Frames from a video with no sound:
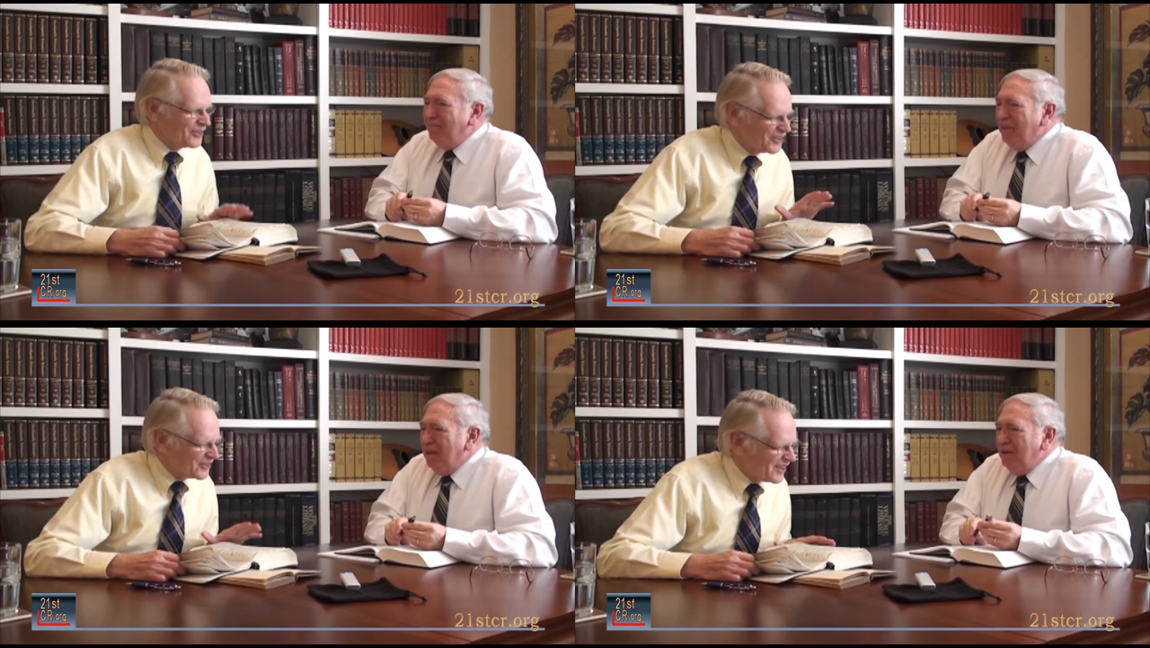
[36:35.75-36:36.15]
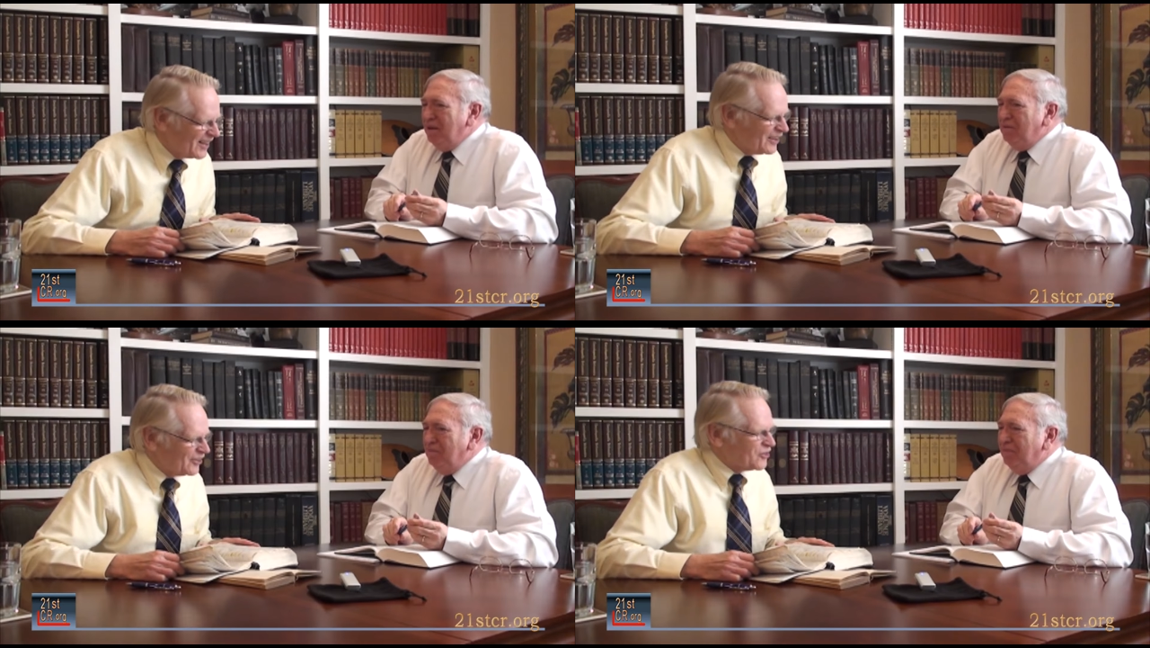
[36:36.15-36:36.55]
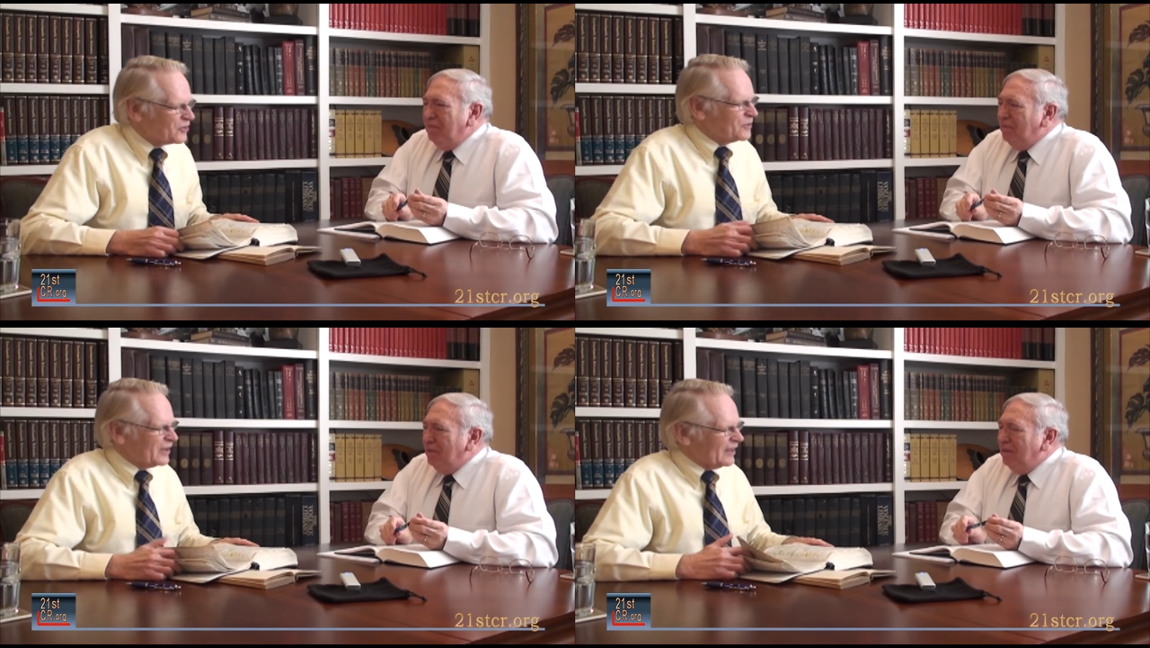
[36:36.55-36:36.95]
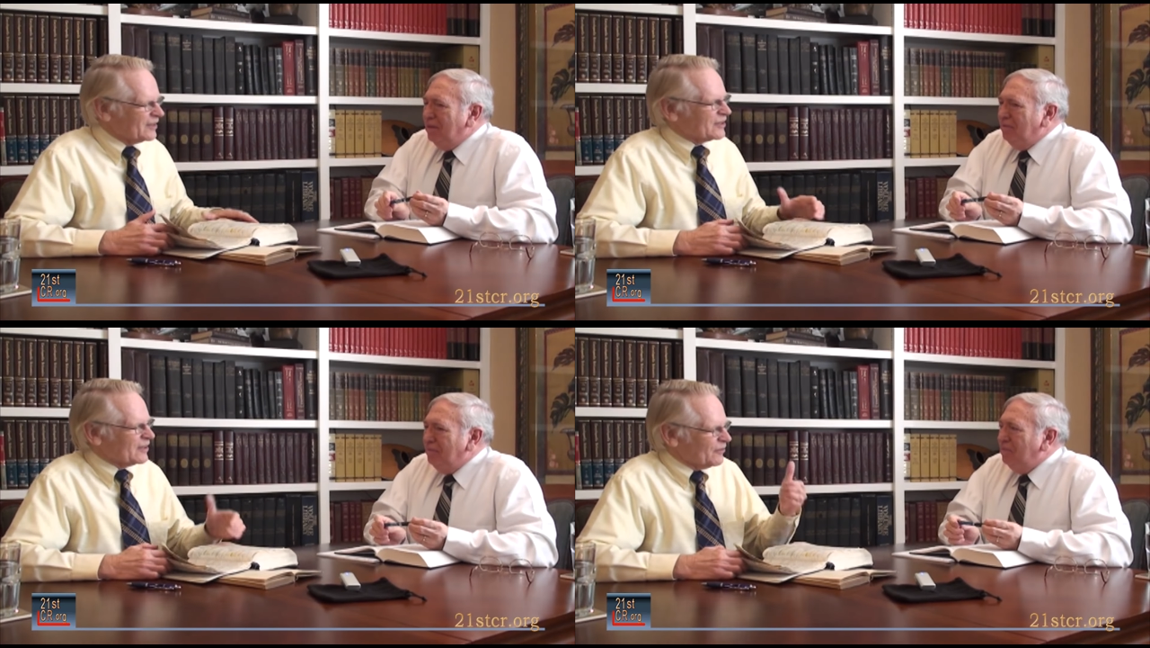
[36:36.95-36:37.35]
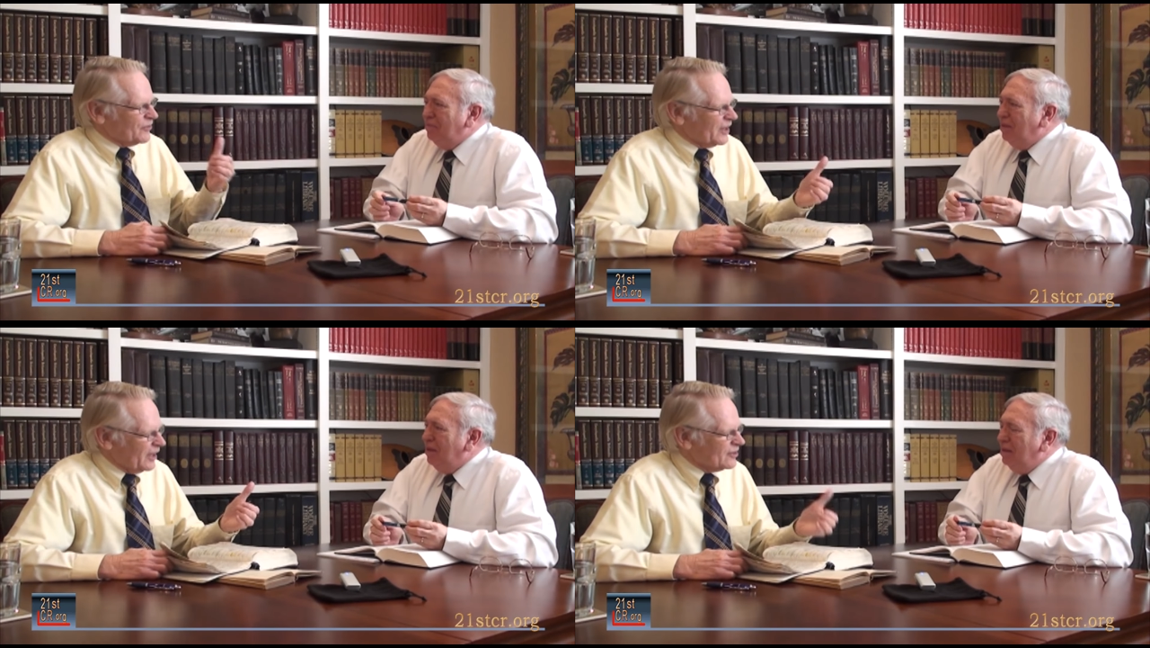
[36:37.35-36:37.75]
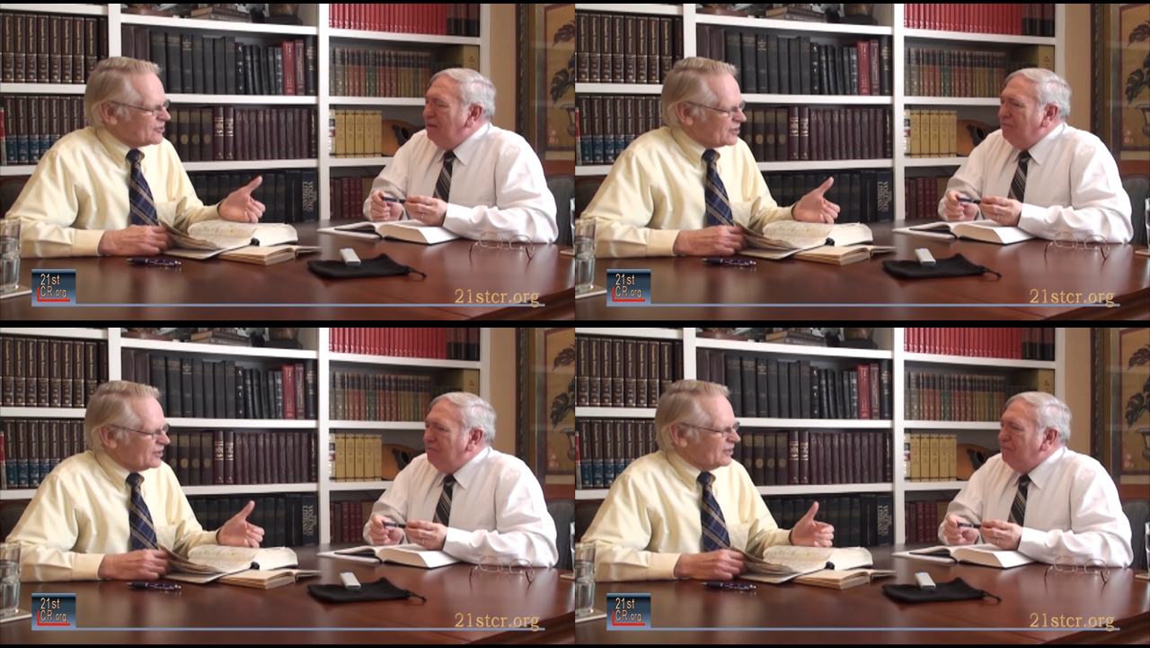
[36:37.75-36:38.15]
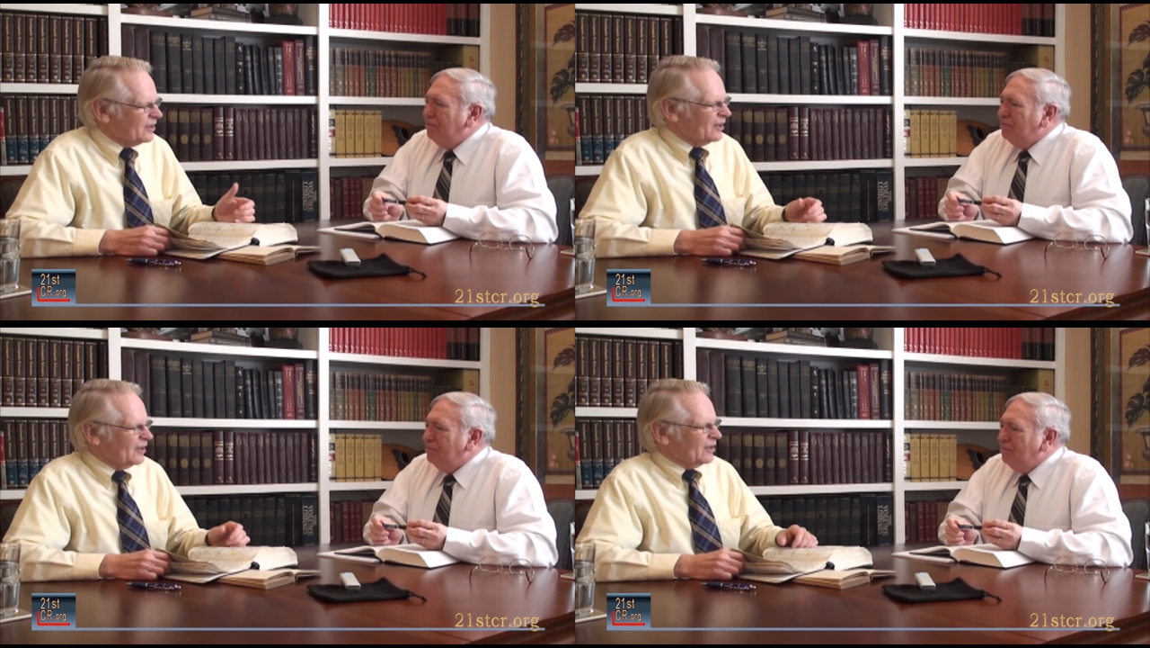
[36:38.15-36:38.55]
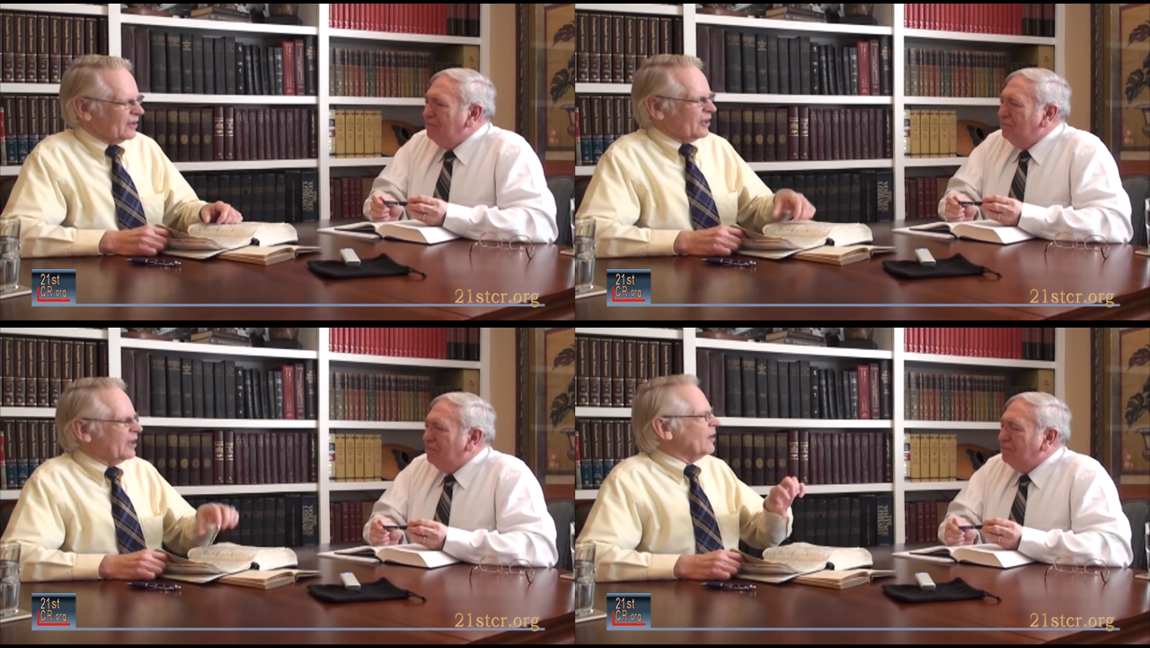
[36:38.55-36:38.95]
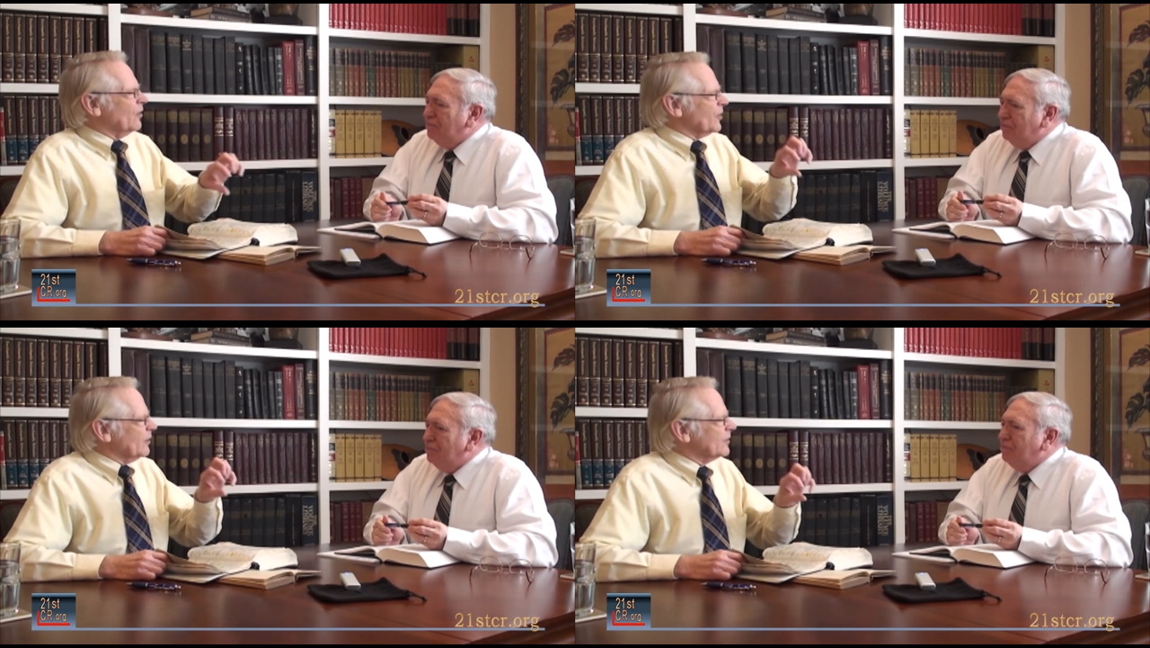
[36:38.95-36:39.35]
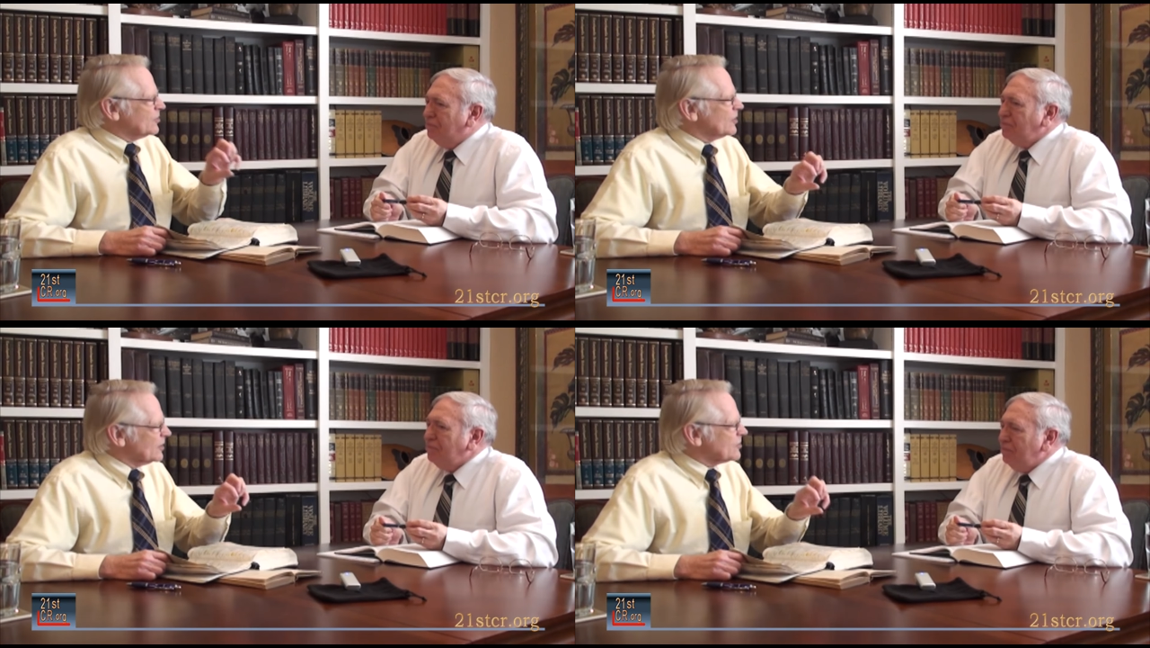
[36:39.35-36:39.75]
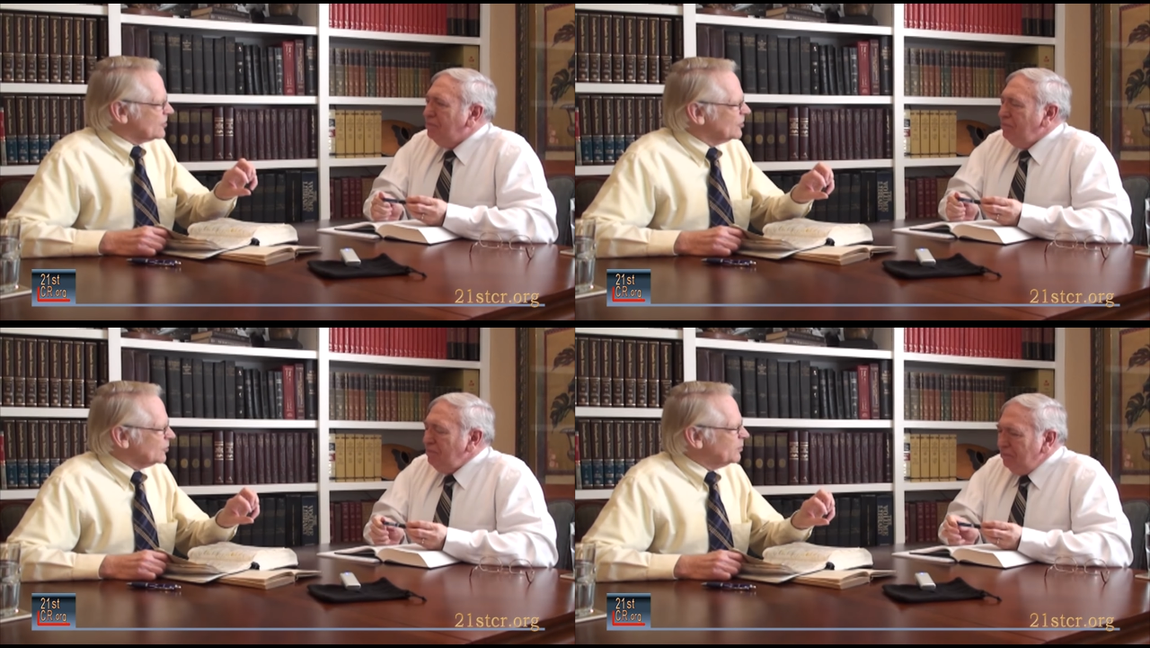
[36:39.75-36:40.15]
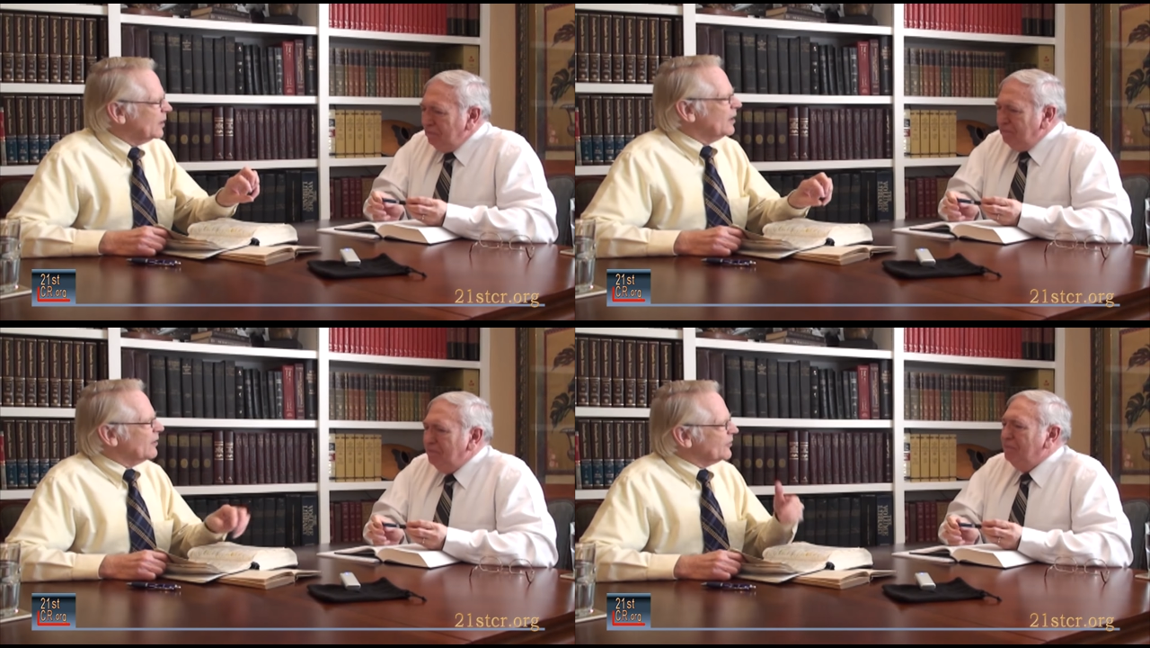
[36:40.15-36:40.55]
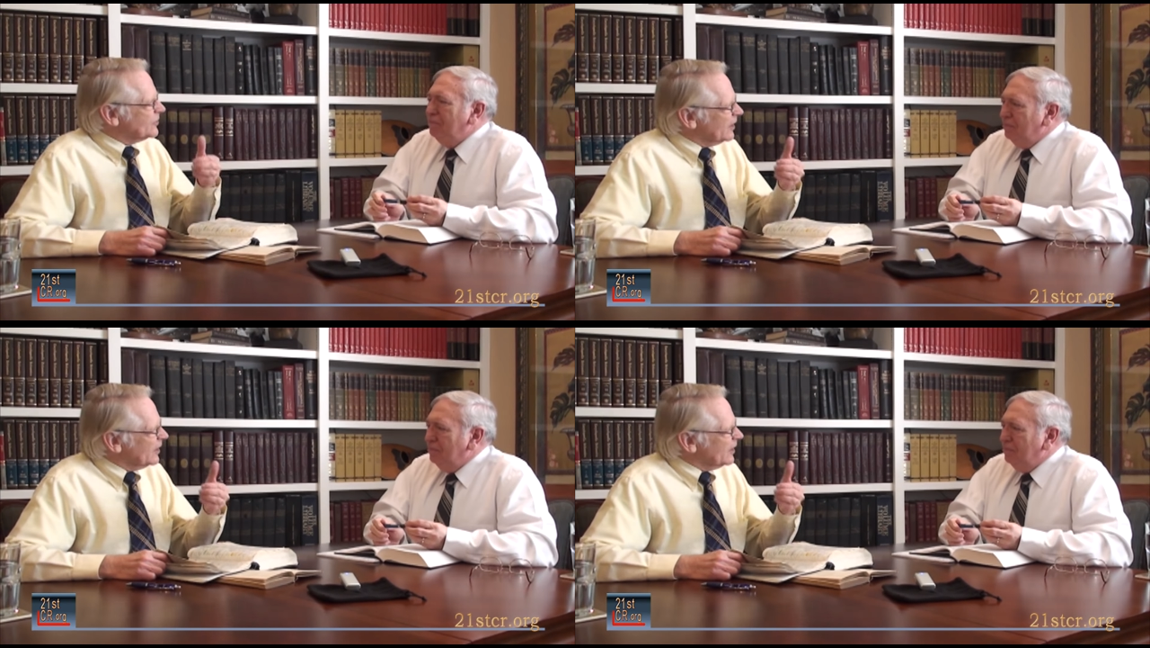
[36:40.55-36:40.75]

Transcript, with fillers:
Speaker 1: No, no, it's, it's the reality of the energy and health of a church group mm.